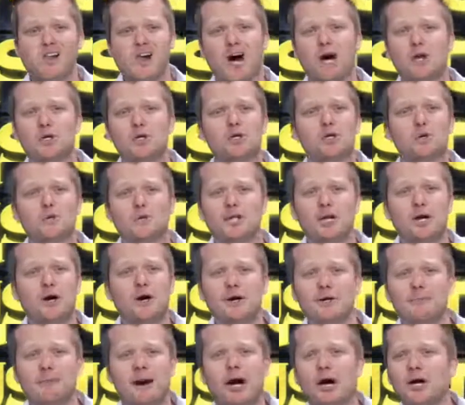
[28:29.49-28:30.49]
under you know
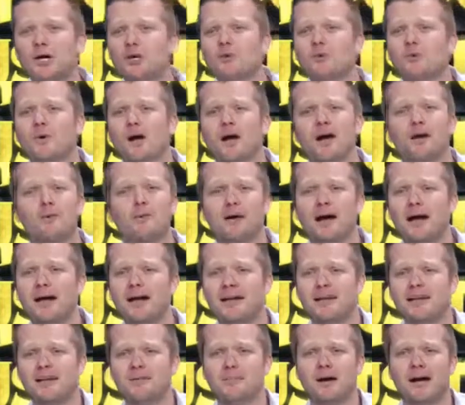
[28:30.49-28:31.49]
in my underwear in
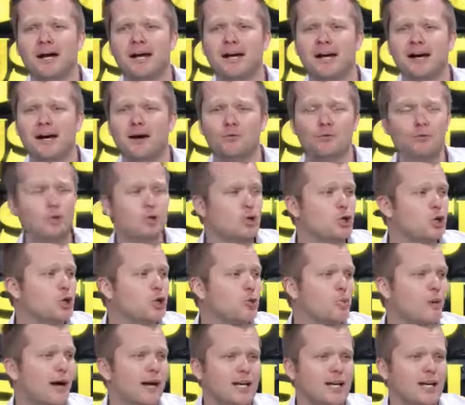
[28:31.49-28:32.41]
my in my uh, room.